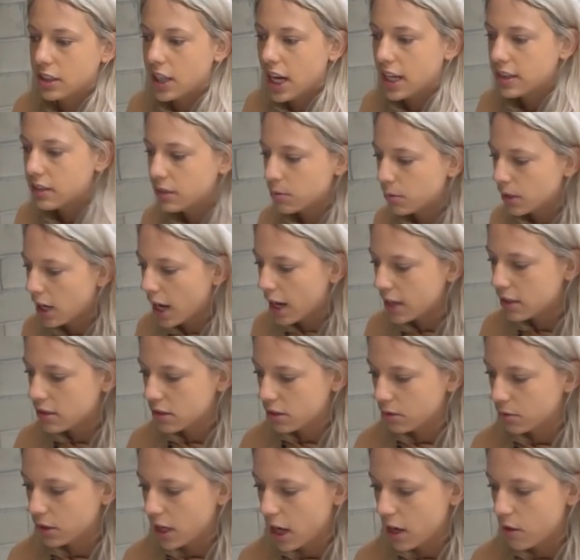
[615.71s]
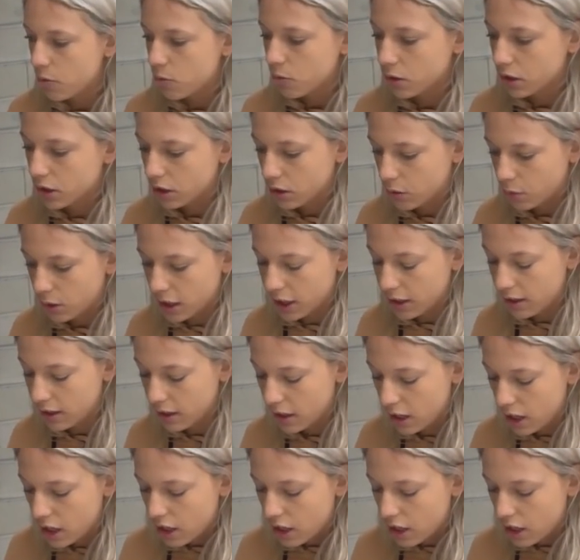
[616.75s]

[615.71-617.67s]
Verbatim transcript: that's what I do when I work with